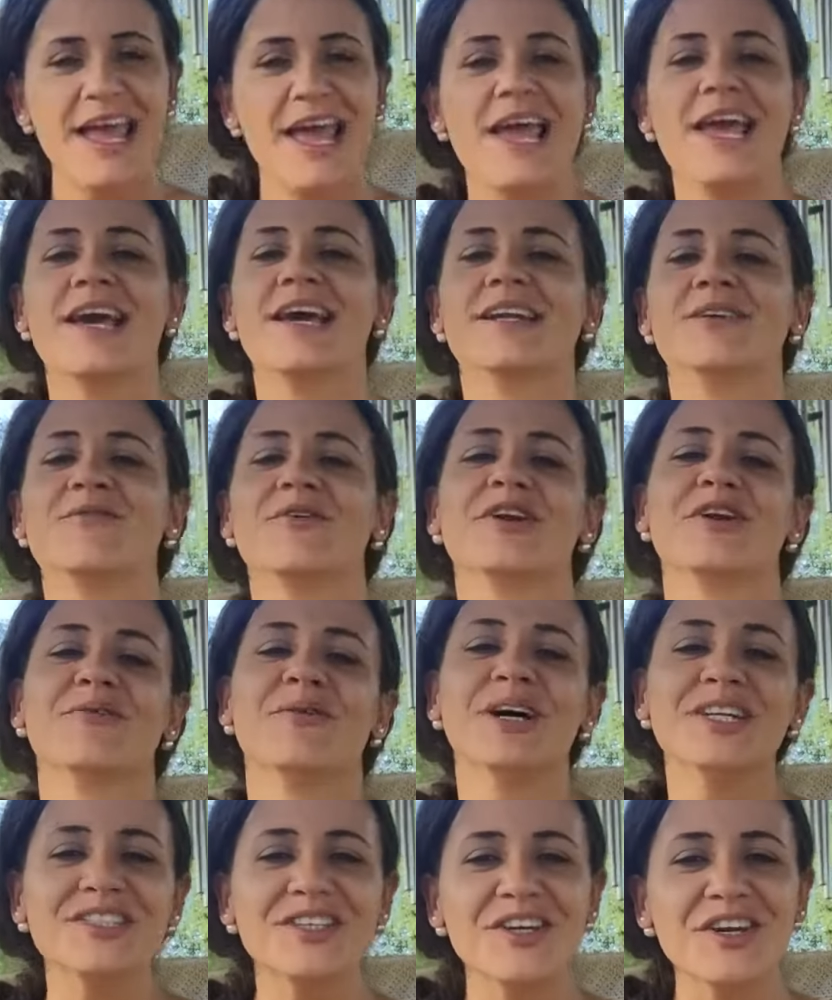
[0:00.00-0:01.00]
And when you're
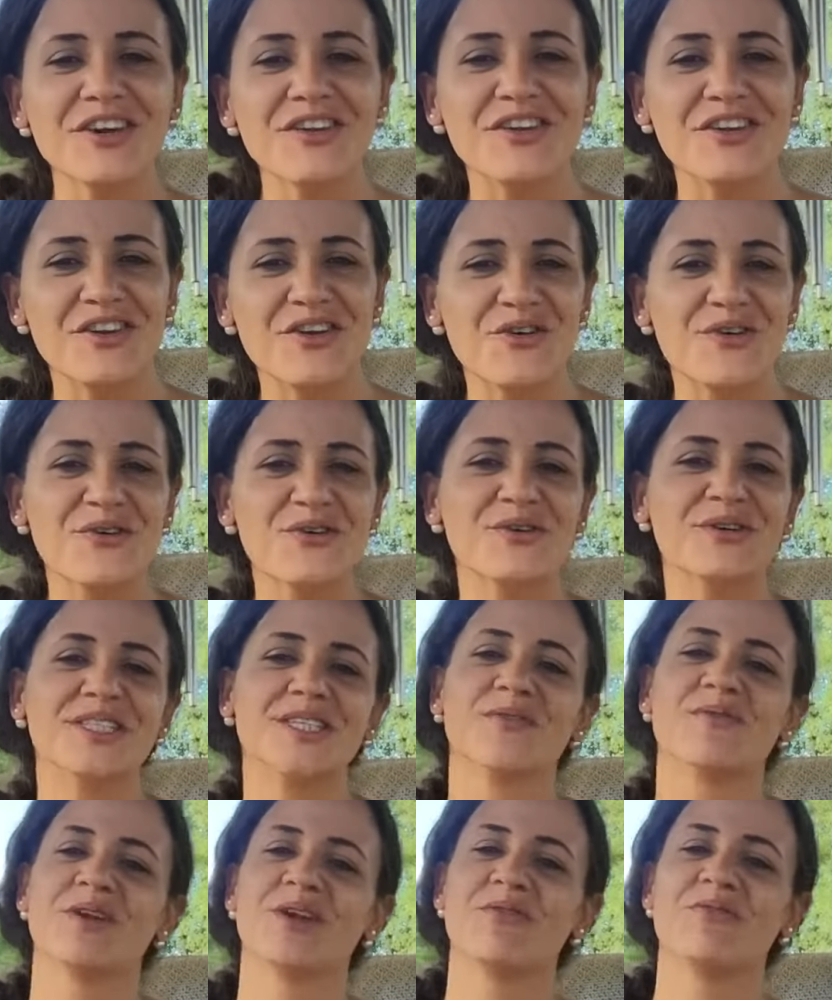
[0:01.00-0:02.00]
watching the news
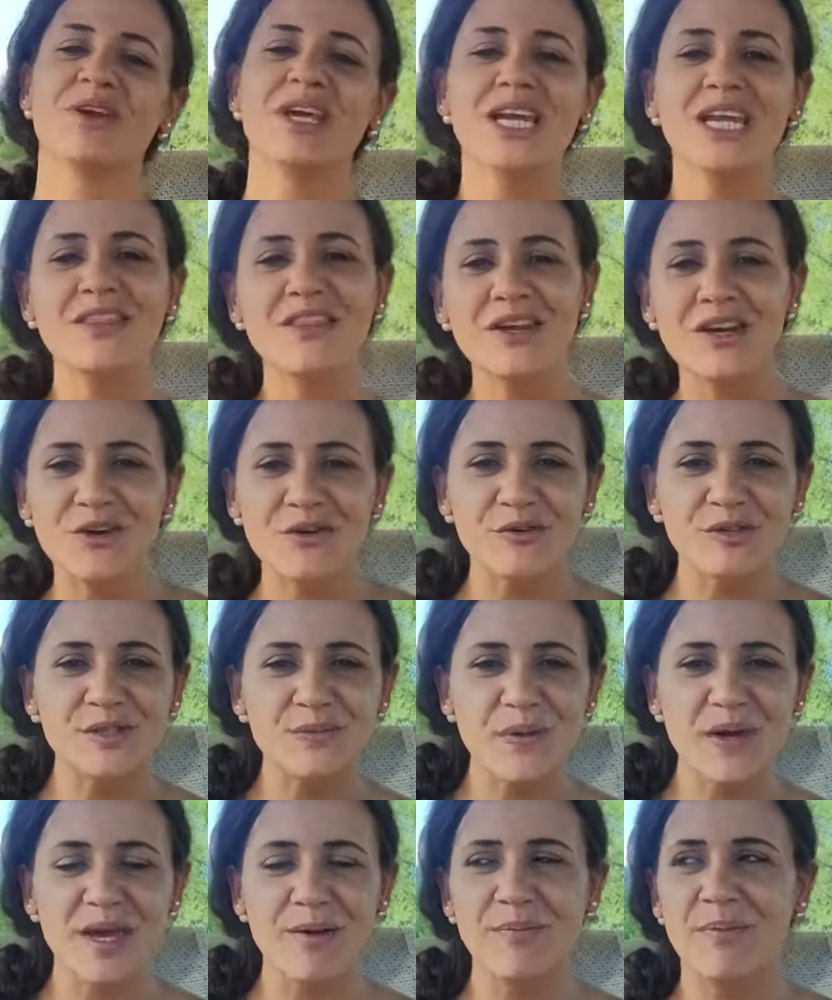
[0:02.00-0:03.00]
and when you're reading the
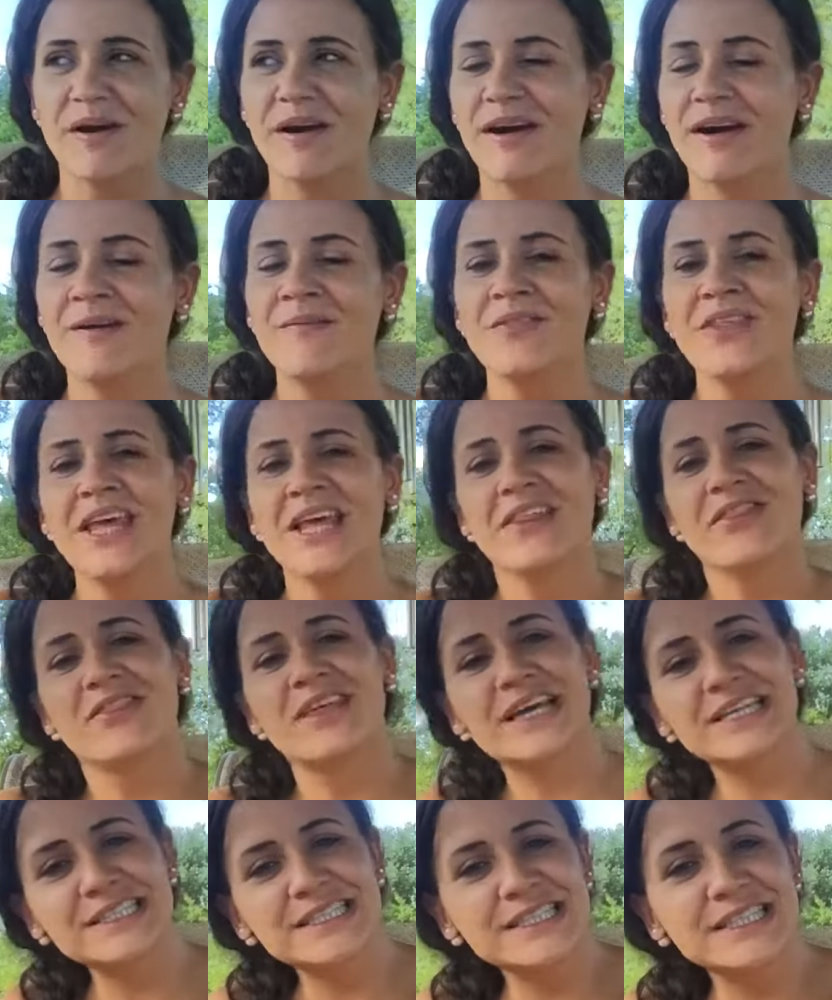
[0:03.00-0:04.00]
newspaper,
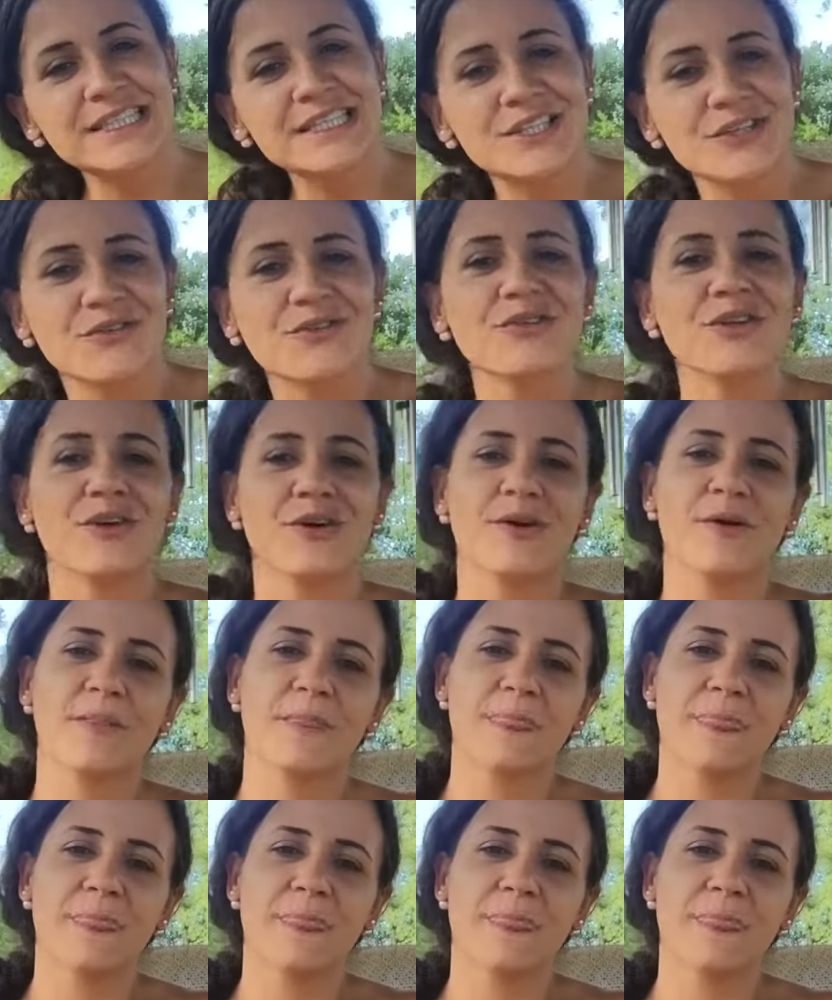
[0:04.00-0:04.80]
that's the doo-doo.